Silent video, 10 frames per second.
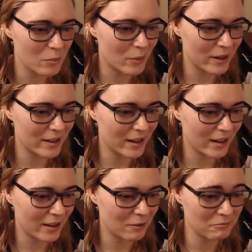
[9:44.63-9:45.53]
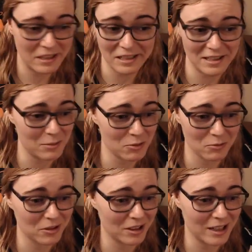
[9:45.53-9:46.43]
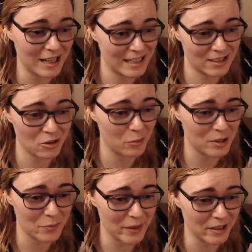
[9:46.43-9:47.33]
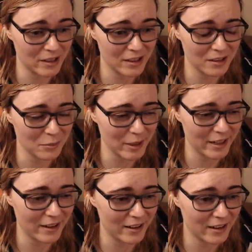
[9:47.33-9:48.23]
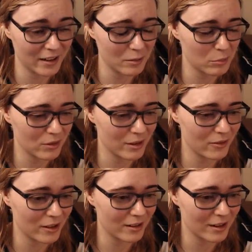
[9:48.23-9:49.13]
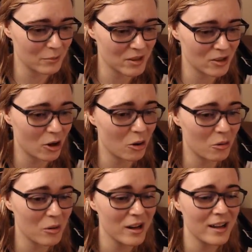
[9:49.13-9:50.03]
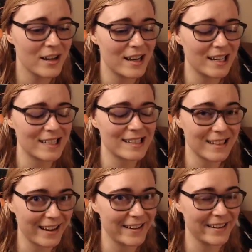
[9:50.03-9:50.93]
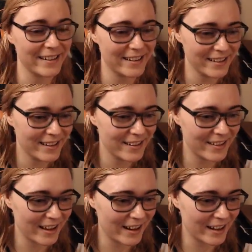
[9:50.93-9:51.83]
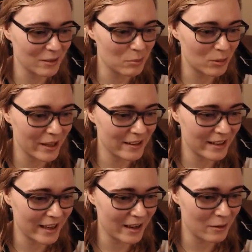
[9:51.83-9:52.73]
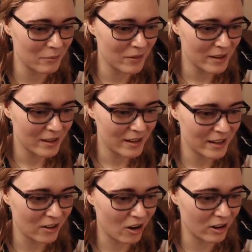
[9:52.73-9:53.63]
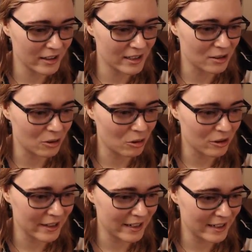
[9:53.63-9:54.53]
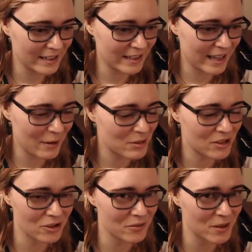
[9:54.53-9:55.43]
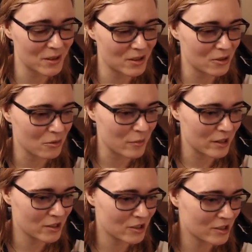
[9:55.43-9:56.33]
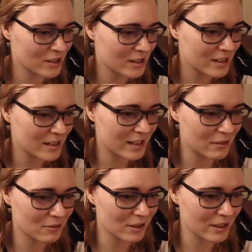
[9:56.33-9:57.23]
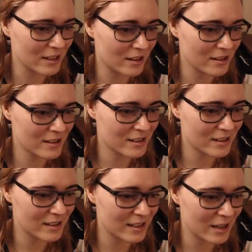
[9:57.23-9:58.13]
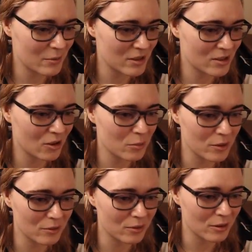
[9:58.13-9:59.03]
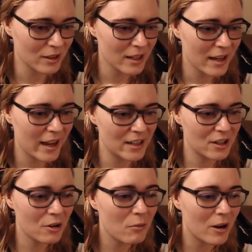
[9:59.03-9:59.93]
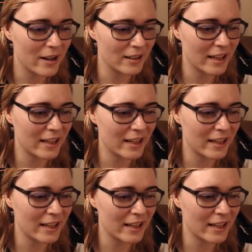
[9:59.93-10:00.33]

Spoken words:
But it seems really, it's so much better. Oh my god, I can't believe it. I'm so excited that I can play the game in all its glory. The game deserves it so much. It really does. This game is so beautiful. And you know what?